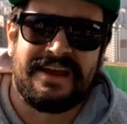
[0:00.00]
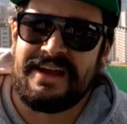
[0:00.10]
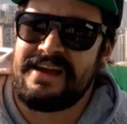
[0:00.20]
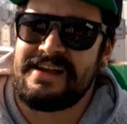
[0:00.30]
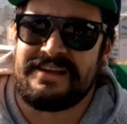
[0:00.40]

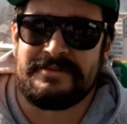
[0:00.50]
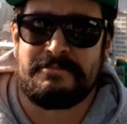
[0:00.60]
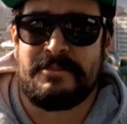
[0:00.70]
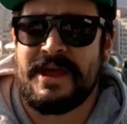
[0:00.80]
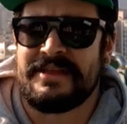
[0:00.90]
uh,
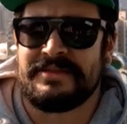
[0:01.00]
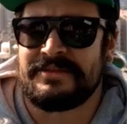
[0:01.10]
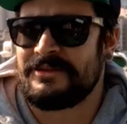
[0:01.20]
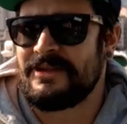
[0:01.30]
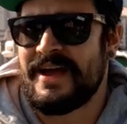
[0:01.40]
man,
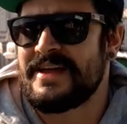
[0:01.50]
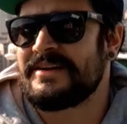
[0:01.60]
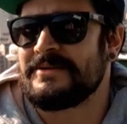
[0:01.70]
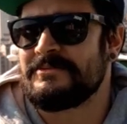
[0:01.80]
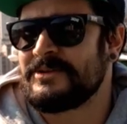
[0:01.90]
I
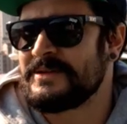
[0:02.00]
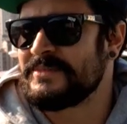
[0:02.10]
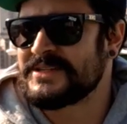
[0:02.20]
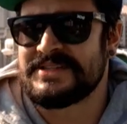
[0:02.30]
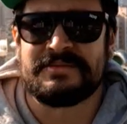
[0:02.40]
ended up really
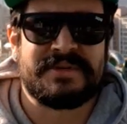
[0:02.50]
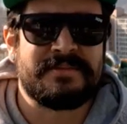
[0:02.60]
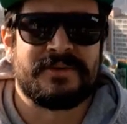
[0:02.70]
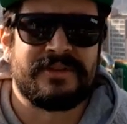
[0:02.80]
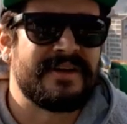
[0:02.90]
missing the
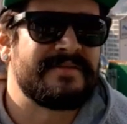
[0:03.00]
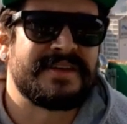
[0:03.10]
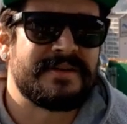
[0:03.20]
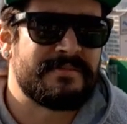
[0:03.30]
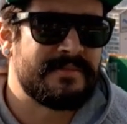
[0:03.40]
people loving
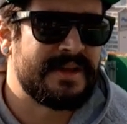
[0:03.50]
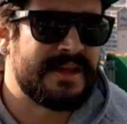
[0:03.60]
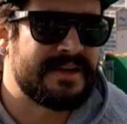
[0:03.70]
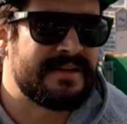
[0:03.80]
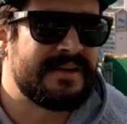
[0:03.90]
it
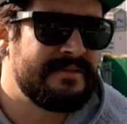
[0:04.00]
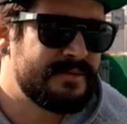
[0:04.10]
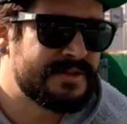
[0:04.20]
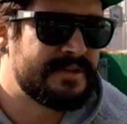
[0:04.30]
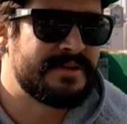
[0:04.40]
and
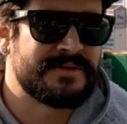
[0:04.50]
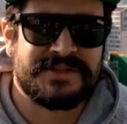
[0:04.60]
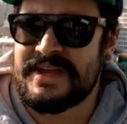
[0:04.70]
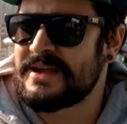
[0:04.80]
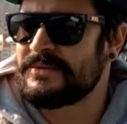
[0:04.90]
was a little
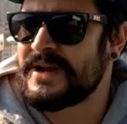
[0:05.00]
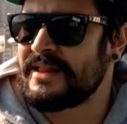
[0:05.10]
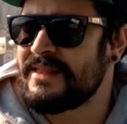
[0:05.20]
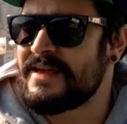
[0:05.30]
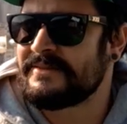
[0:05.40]
sad when I
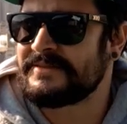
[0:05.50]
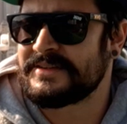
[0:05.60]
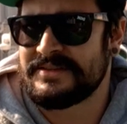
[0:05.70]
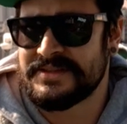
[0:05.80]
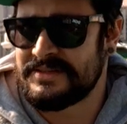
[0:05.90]
left.
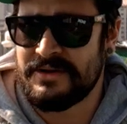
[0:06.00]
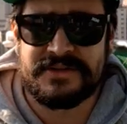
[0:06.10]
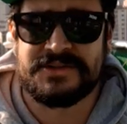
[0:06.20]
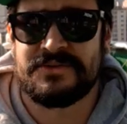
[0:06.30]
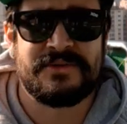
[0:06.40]
The
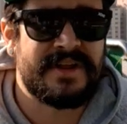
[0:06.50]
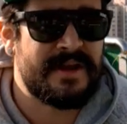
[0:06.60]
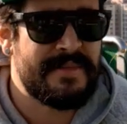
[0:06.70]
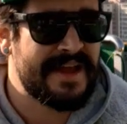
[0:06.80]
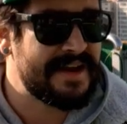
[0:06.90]
third school that
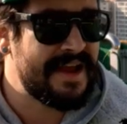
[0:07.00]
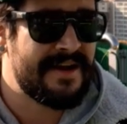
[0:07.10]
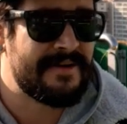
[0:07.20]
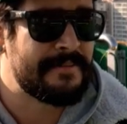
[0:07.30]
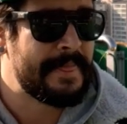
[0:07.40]
I'm at
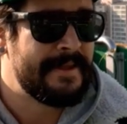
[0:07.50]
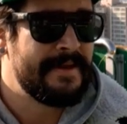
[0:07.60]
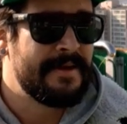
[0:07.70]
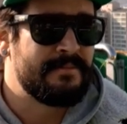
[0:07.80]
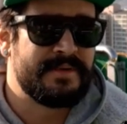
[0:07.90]
now,
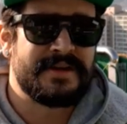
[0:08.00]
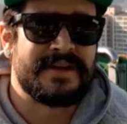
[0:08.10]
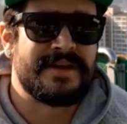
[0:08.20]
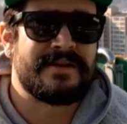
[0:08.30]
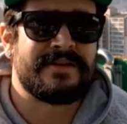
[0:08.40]
been
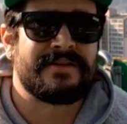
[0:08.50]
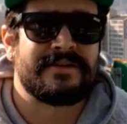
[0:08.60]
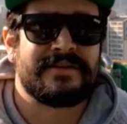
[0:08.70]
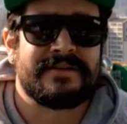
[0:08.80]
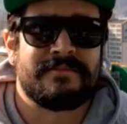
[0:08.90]

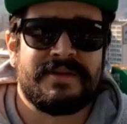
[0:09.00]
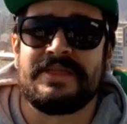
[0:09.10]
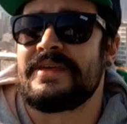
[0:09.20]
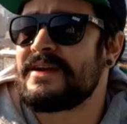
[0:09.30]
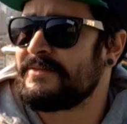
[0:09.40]
here,
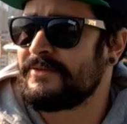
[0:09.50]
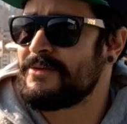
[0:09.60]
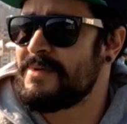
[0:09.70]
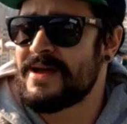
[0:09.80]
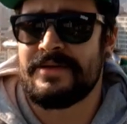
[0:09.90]
been there for
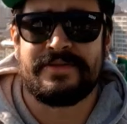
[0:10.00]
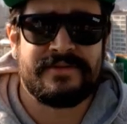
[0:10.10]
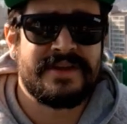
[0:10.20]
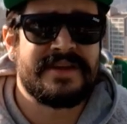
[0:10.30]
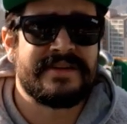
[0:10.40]
about
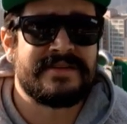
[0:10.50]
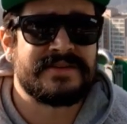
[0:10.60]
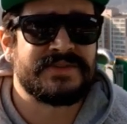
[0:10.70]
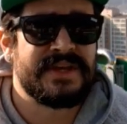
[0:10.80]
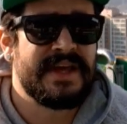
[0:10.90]
three
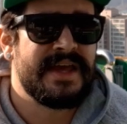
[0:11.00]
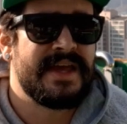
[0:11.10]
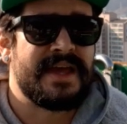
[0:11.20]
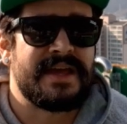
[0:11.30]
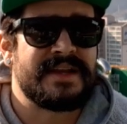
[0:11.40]
years,
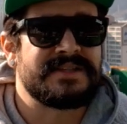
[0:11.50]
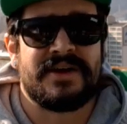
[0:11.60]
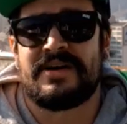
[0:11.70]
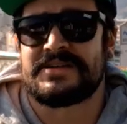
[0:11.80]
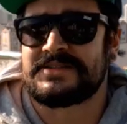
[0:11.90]
and it's
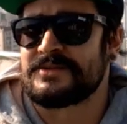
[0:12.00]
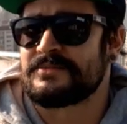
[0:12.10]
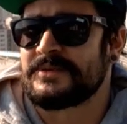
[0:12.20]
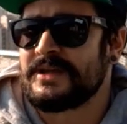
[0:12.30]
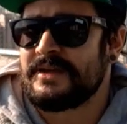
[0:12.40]

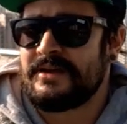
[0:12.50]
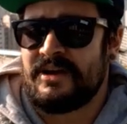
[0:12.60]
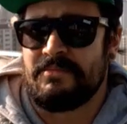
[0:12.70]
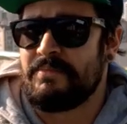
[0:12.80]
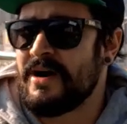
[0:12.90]
awesome.
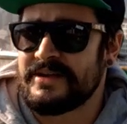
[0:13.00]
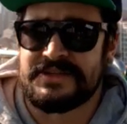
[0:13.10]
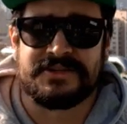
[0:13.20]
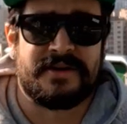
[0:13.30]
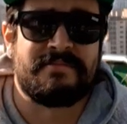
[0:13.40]
Our boss
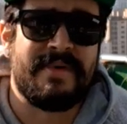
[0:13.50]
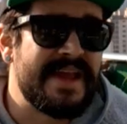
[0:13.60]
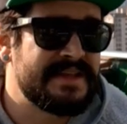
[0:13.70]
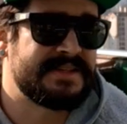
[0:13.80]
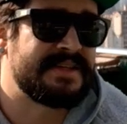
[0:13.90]
is
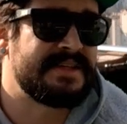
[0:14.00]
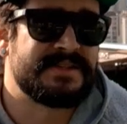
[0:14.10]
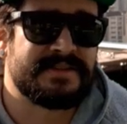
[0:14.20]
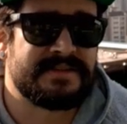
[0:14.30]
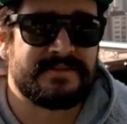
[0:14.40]
amazing.
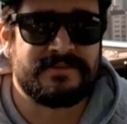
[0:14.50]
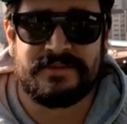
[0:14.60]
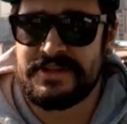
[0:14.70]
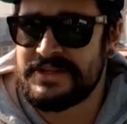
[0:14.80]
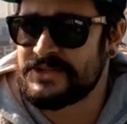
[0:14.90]
He's a
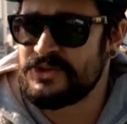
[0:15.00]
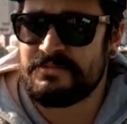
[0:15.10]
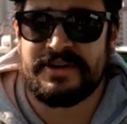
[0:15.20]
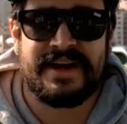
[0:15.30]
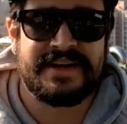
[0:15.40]
really
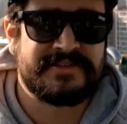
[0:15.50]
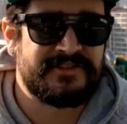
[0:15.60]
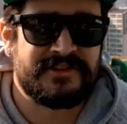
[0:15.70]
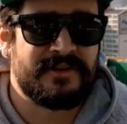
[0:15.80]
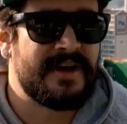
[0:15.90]
super nice,
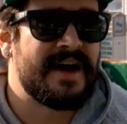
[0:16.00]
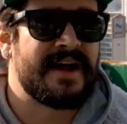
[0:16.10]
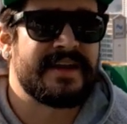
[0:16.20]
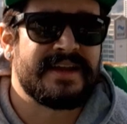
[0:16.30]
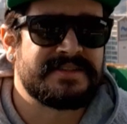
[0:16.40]
chill
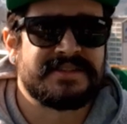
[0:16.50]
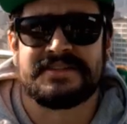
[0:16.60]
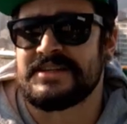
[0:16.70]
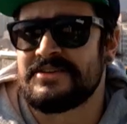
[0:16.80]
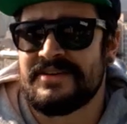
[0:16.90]
guy, gets us
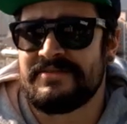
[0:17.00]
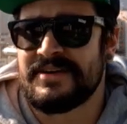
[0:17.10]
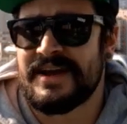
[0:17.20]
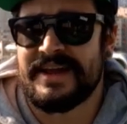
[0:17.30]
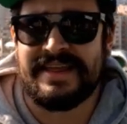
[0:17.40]
dinner every
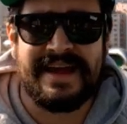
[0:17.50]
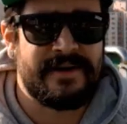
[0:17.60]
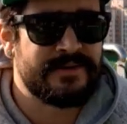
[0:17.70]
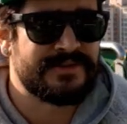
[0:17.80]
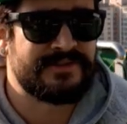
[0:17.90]
night. The
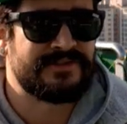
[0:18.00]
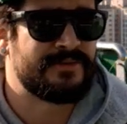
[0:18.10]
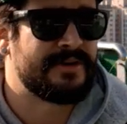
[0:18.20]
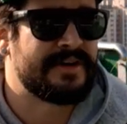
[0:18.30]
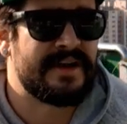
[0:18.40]
hours are
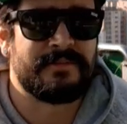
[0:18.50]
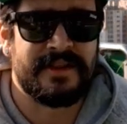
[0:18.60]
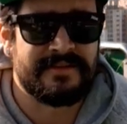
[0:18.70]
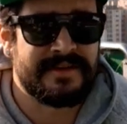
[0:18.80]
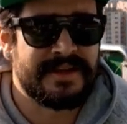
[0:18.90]
short. I'm
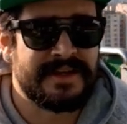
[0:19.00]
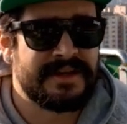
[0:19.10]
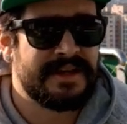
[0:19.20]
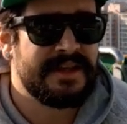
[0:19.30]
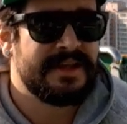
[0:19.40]
loving it.
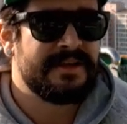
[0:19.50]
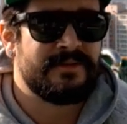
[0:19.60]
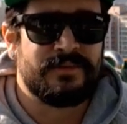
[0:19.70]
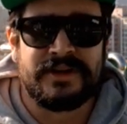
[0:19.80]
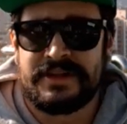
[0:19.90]

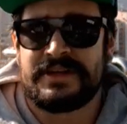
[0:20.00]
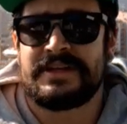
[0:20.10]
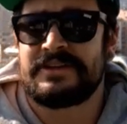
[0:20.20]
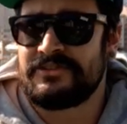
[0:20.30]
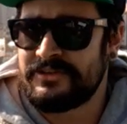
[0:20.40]

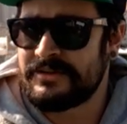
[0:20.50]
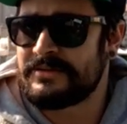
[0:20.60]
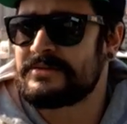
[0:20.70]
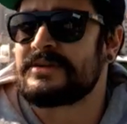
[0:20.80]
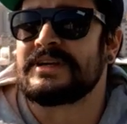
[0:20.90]
Really
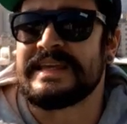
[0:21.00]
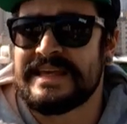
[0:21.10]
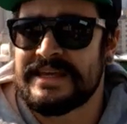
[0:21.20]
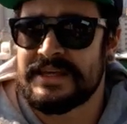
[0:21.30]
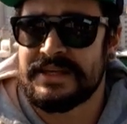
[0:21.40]
chill
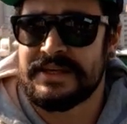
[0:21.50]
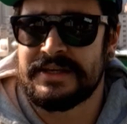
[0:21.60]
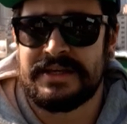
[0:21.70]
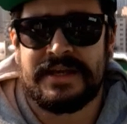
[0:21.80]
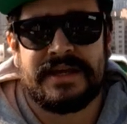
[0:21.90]
gig.
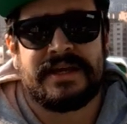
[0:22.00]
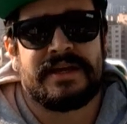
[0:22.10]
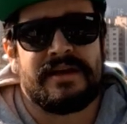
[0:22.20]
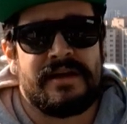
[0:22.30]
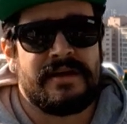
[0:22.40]

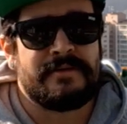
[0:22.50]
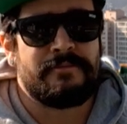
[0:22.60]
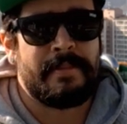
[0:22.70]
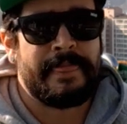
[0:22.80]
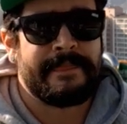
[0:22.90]
Um,